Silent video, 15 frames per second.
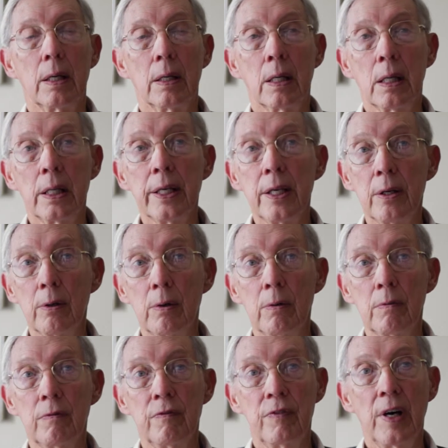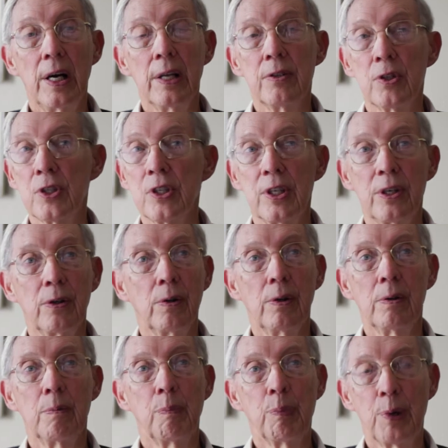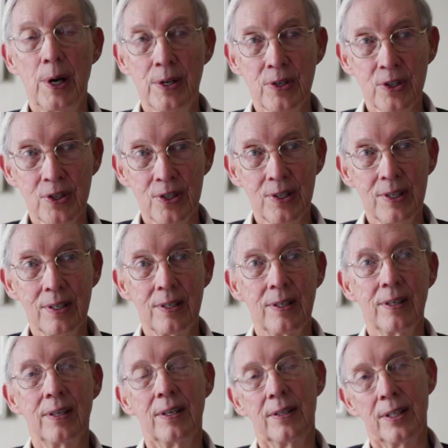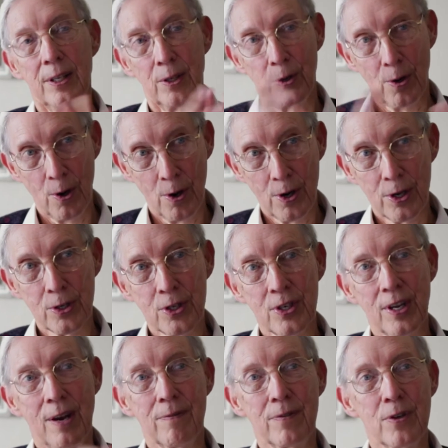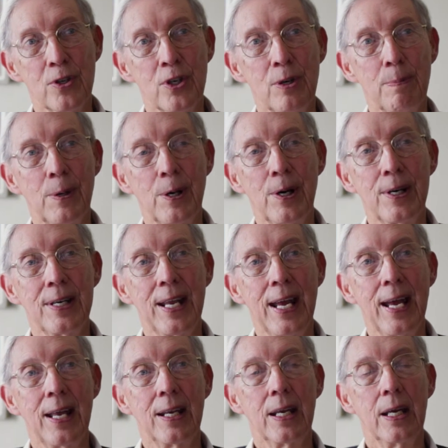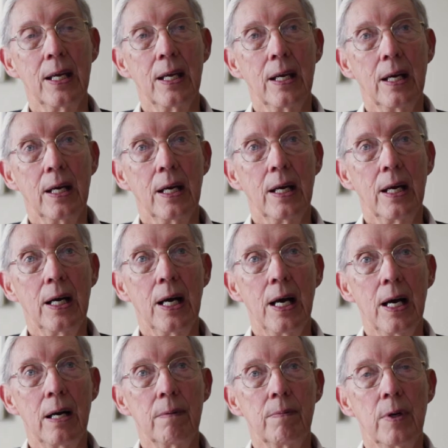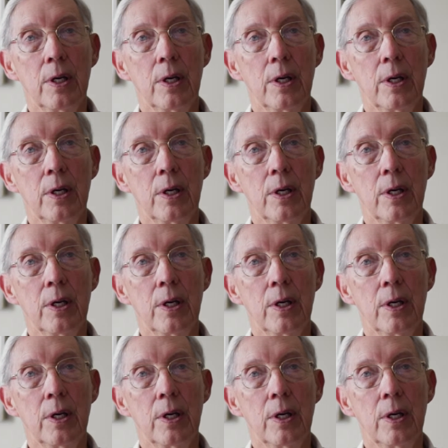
Cleo Von Seal Preston, and then Ernest after she married Dad.